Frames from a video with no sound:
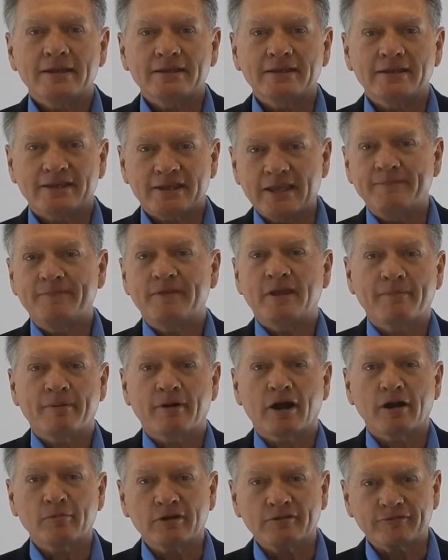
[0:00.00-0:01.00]
You keep the
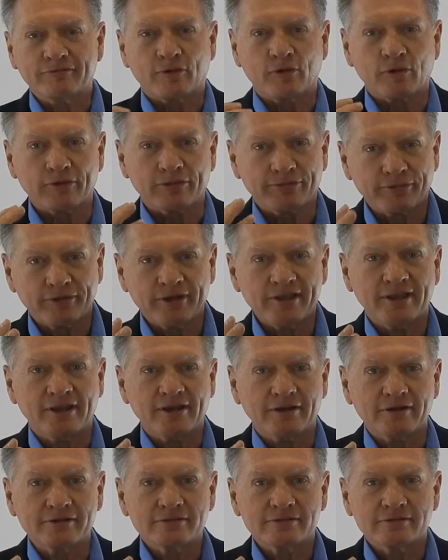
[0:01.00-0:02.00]
apartment for 3
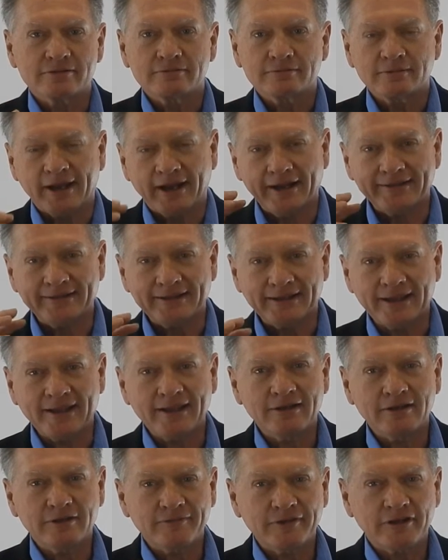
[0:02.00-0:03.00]
years, and at the
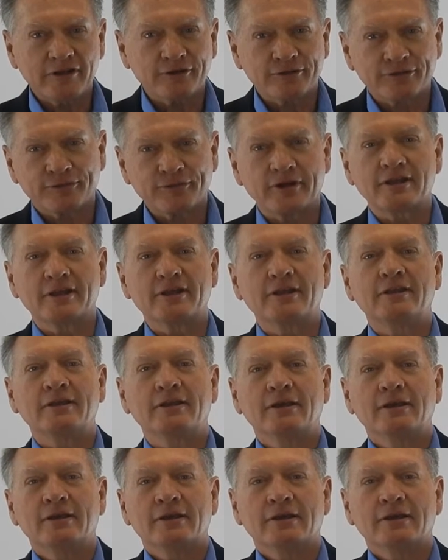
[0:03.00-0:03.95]
end of year 3,